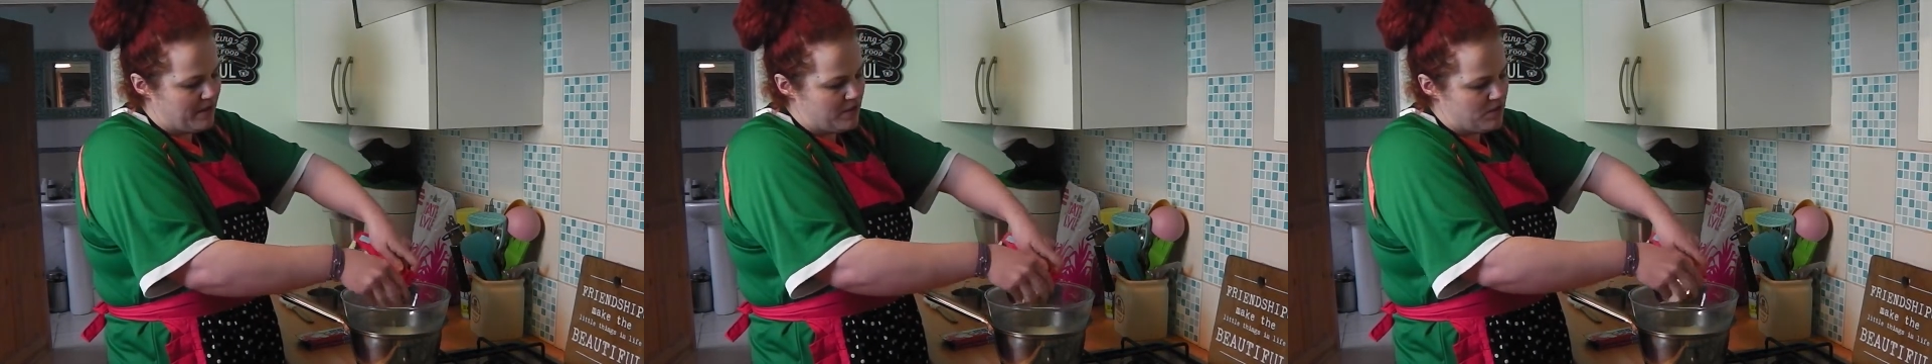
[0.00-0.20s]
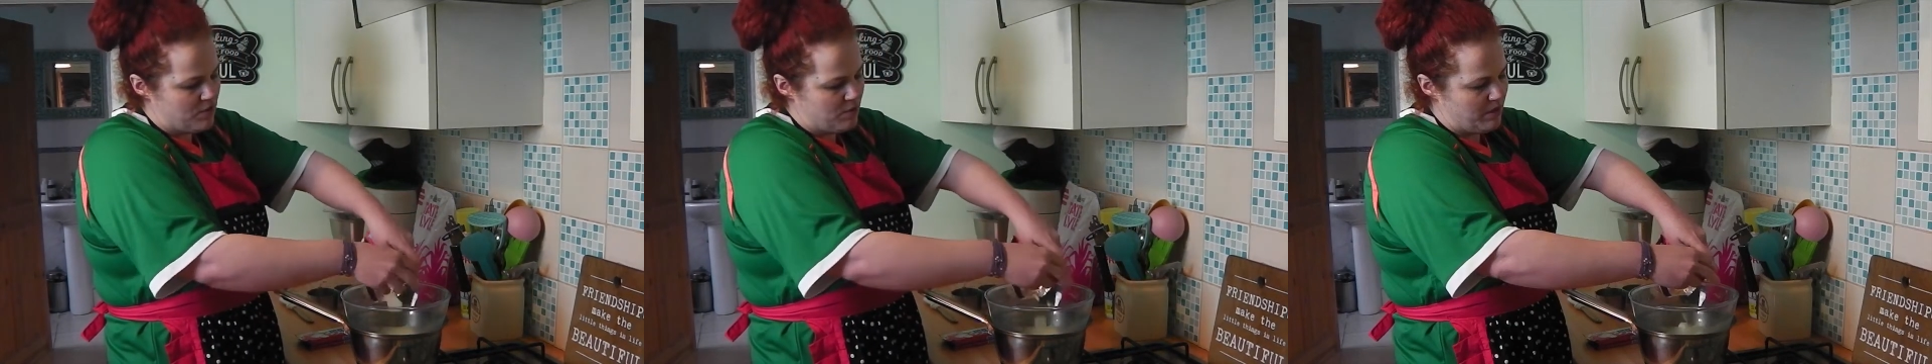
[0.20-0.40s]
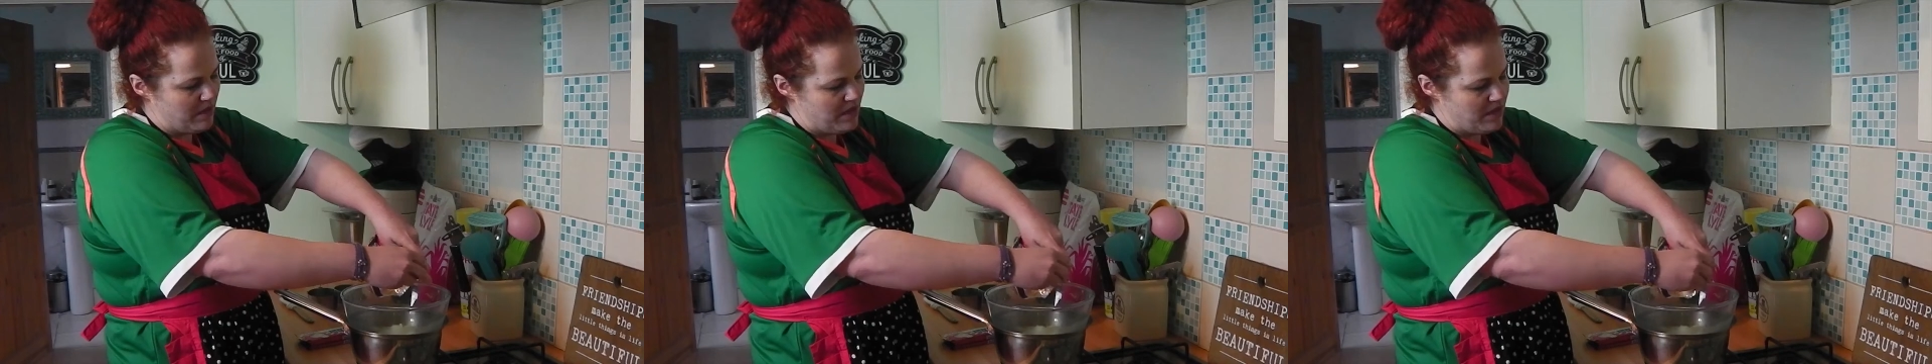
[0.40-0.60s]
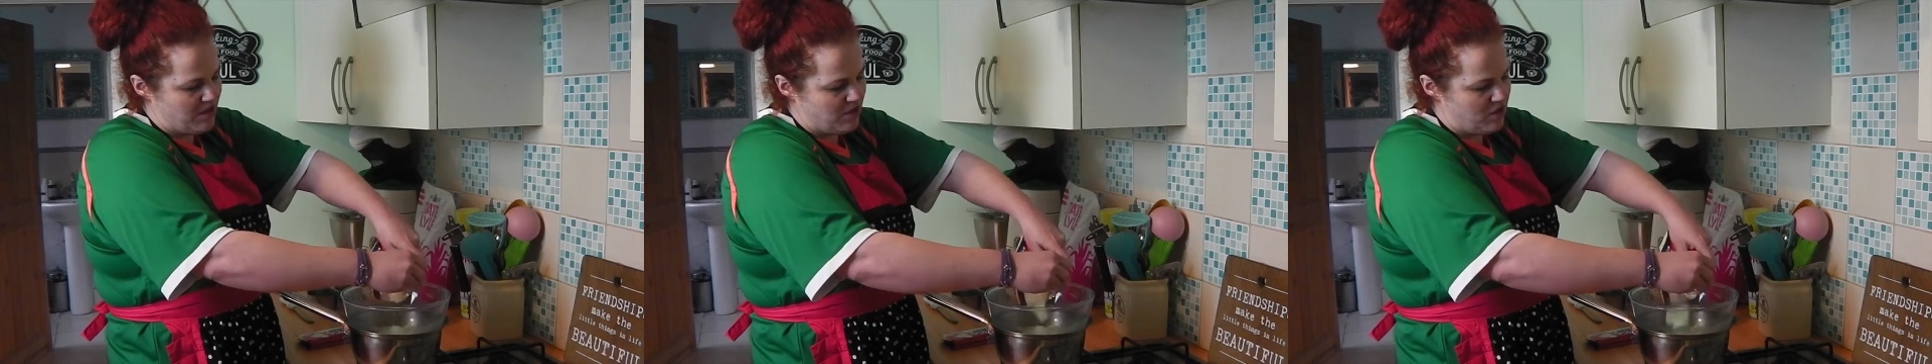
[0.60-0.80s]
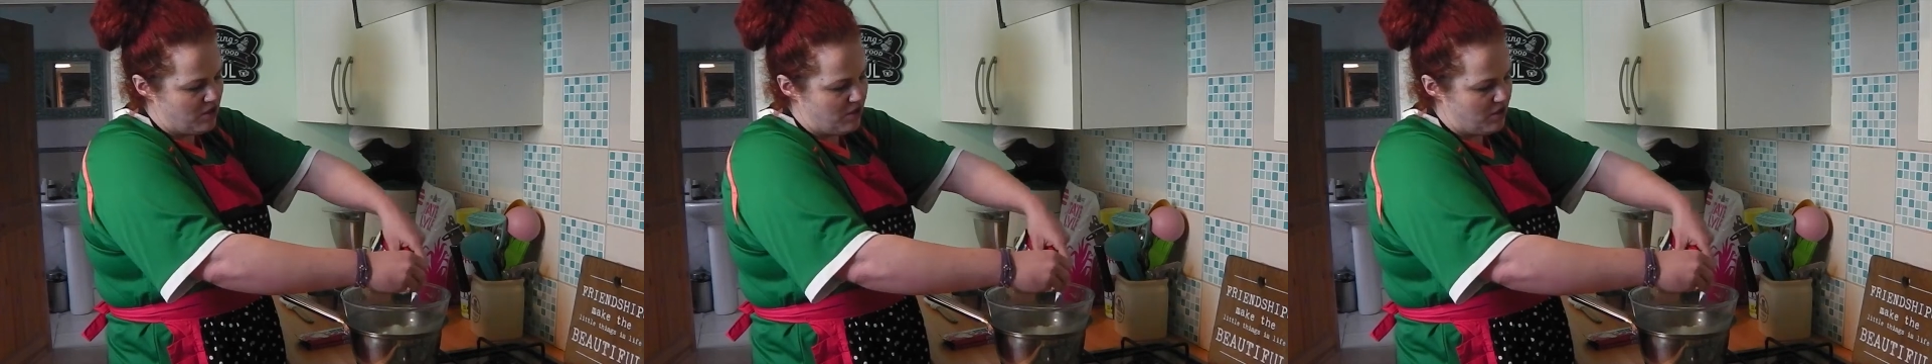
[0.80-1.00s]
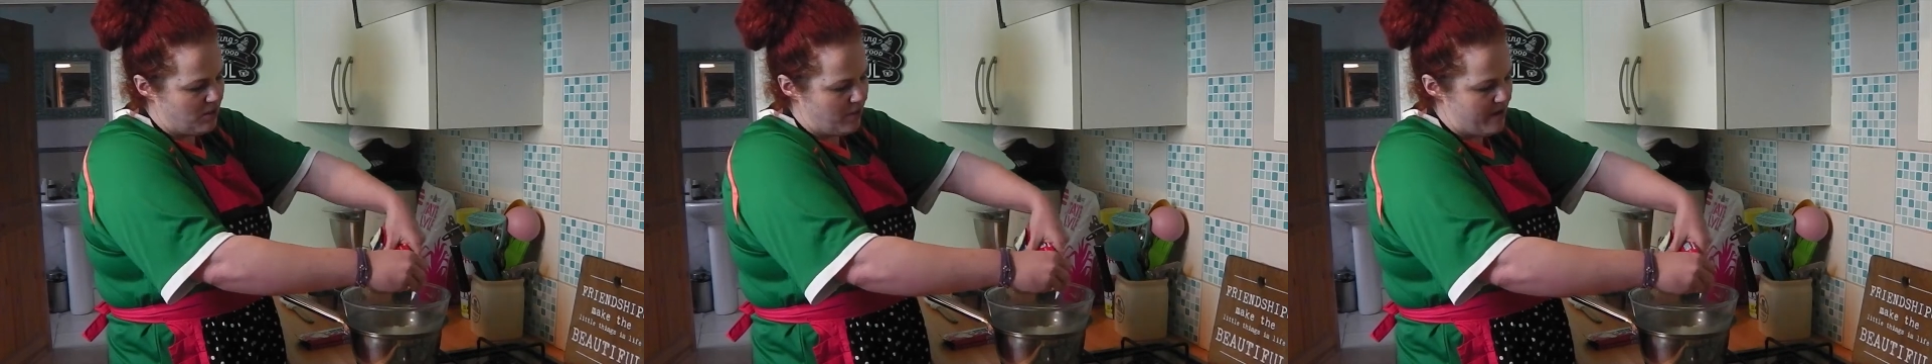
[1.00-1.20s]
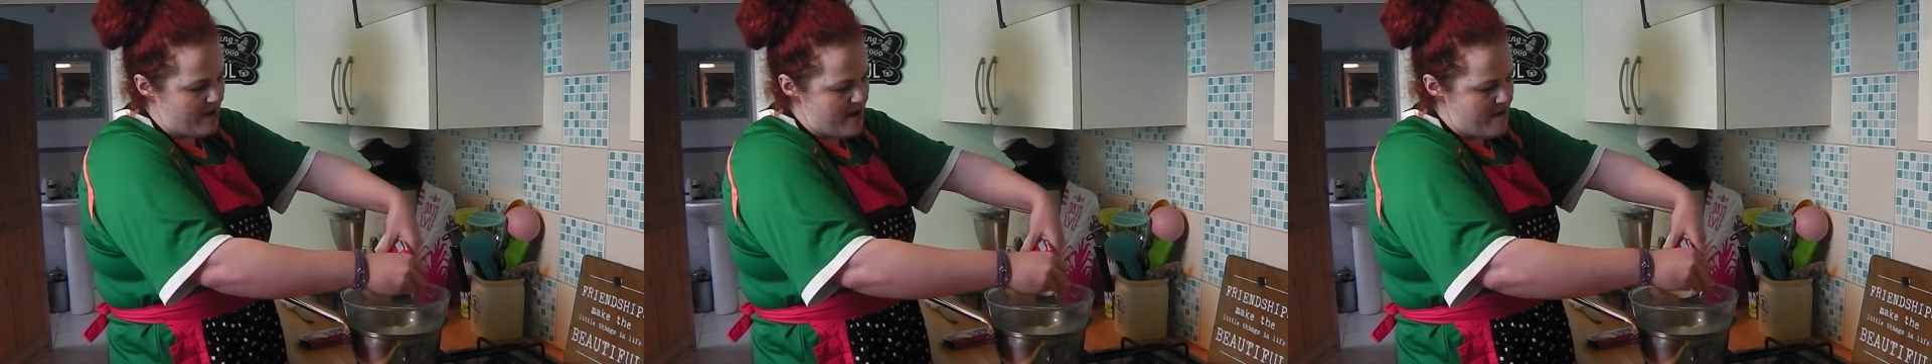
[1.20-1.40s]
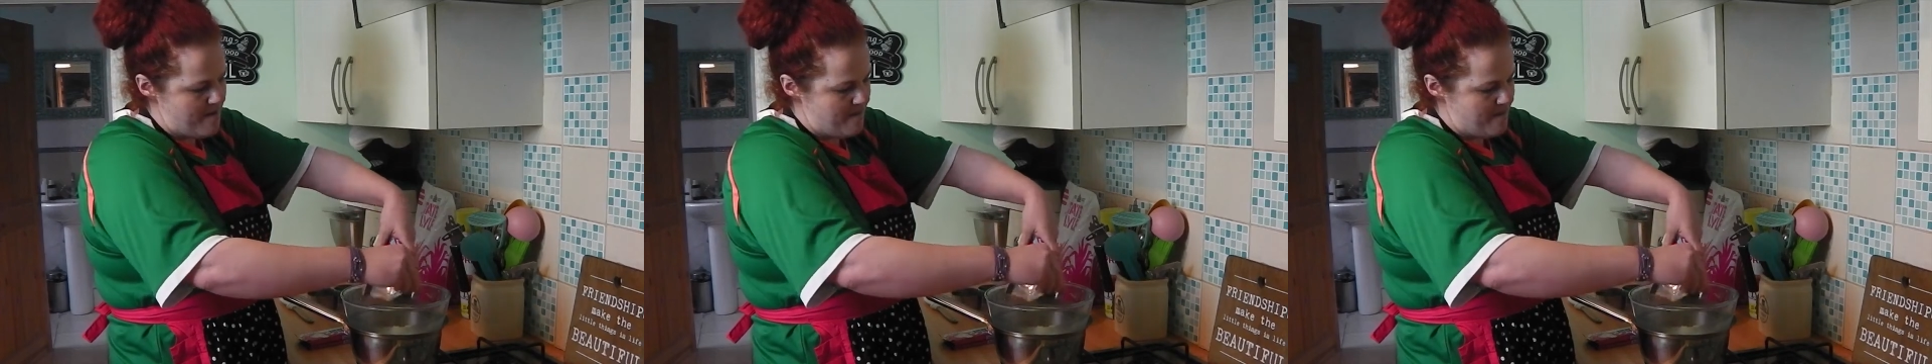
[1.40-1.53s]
you just want to eat it all on the way in.